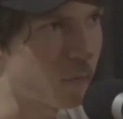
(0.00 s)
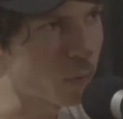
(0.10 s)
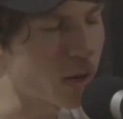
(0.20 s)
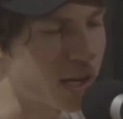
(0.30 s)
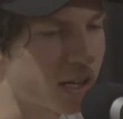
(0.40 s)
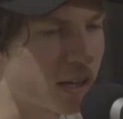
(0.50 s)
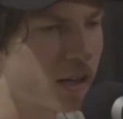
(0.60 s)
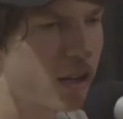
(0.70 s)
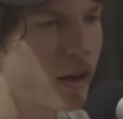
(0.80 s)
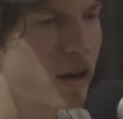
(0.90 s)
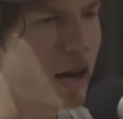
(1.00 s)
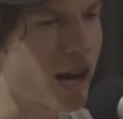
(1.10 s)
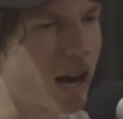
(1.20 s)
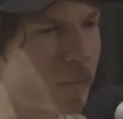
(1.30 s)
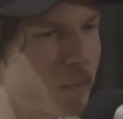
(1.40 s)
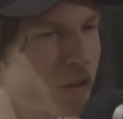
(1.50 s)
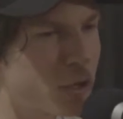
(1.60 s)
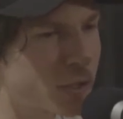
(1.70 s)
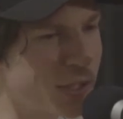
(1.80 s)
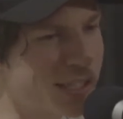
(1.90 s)
Everybody, and
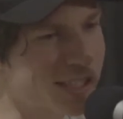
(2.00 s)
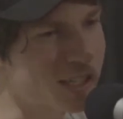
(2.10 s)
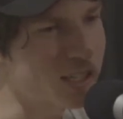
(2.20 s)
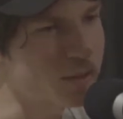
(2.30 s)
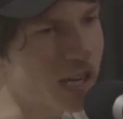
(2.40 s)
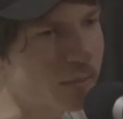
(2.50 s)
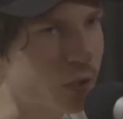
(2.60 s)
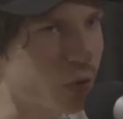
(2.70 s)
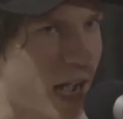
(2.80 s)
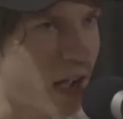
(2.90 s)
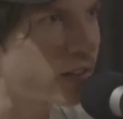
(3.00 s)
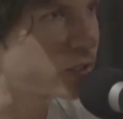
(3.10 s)
usually it's like sometimes the crowd